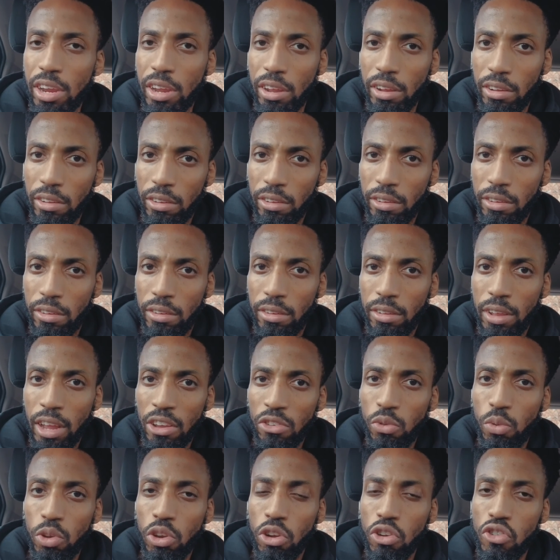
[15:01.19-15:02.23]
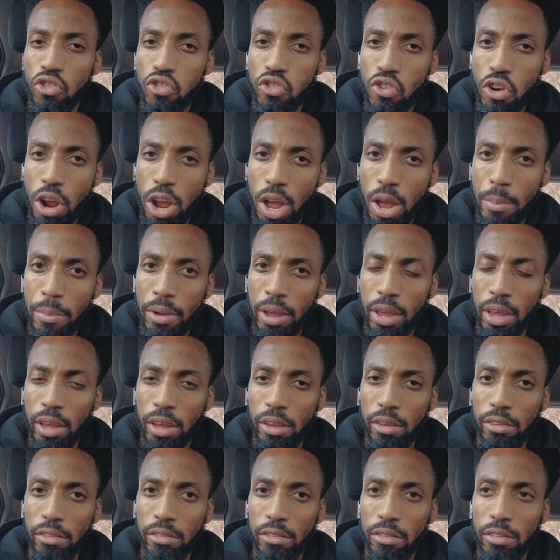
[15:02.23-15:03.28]
is. That's what your trauma
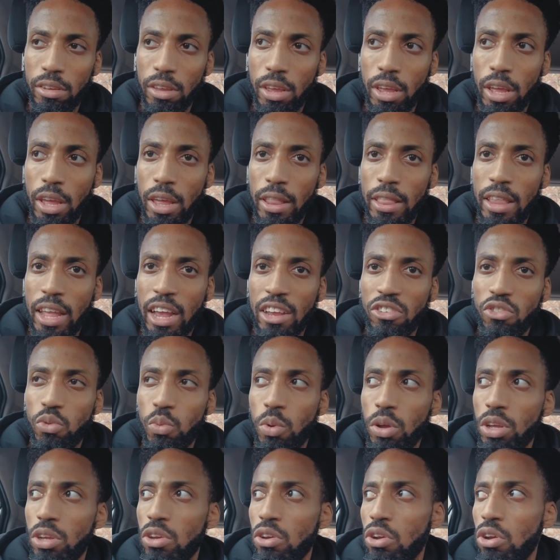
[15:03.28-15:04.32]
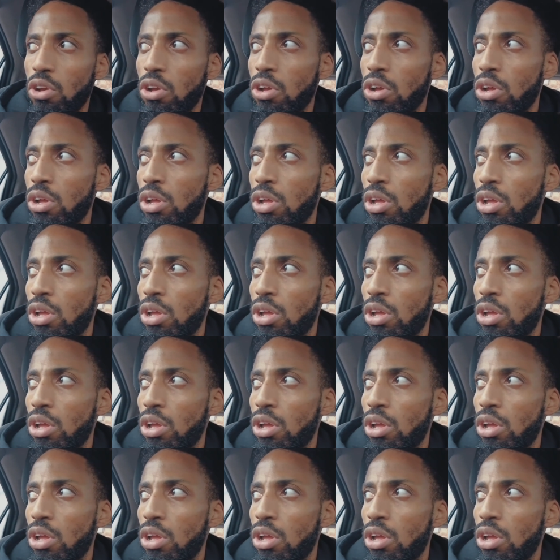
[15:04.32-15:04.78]
is. That's what your